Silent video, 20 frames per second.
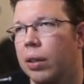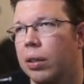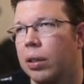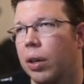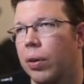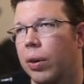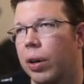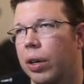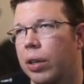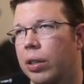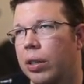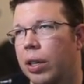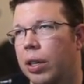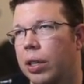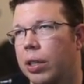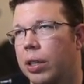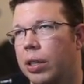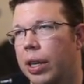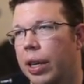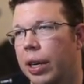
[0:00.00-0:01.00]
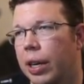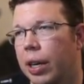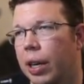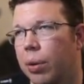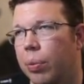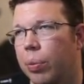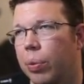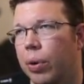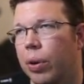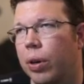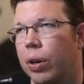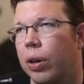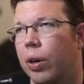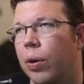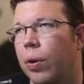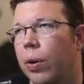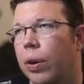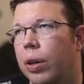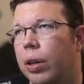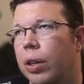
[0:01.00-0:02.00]
Skywalker's gonna stand up. We're
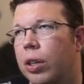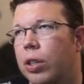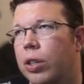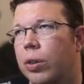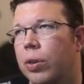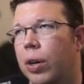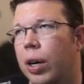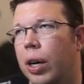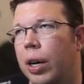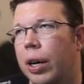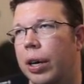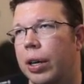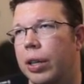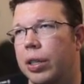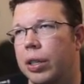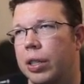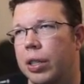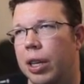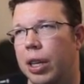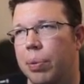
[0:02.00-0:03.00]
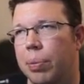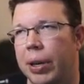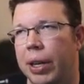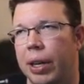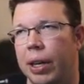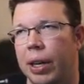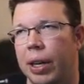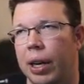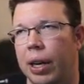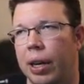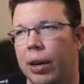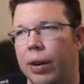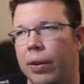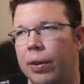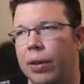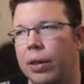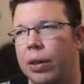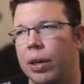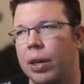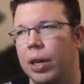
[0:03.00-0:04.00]
going to try to just take Malak
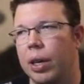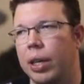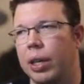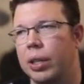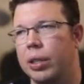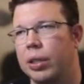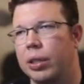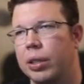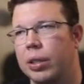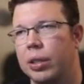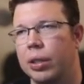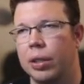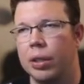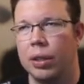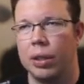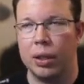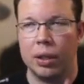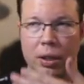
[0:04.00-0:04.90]
out. Nice.